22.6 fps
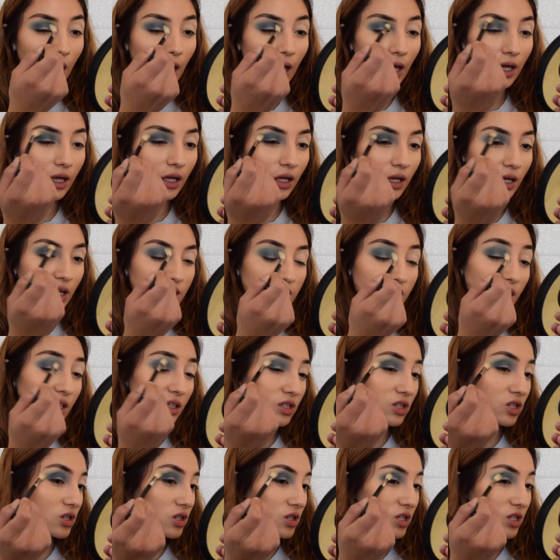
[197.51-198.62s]
and
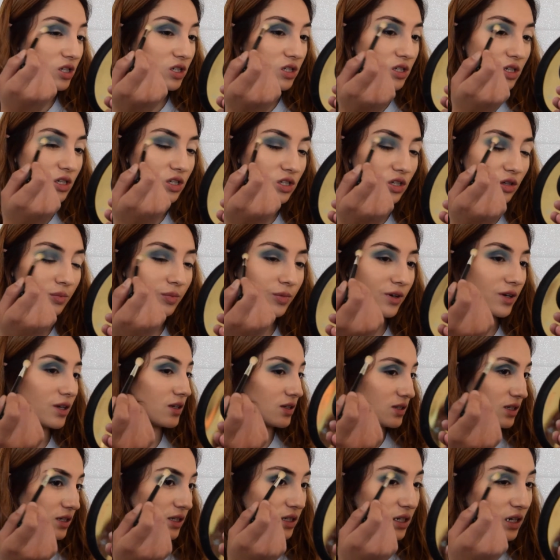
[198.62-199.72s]
it's just a super
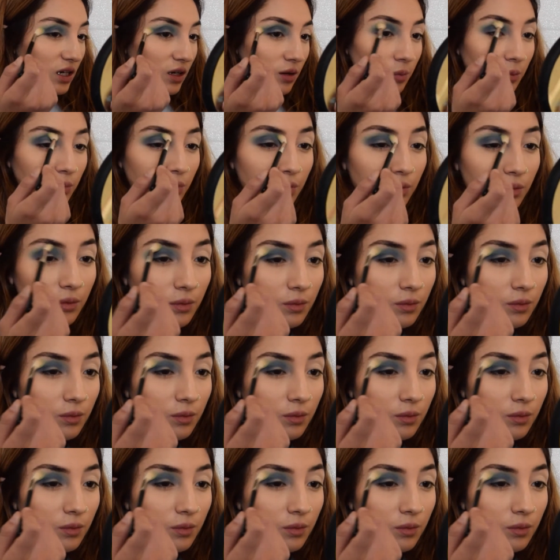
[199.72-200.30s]
easy tip.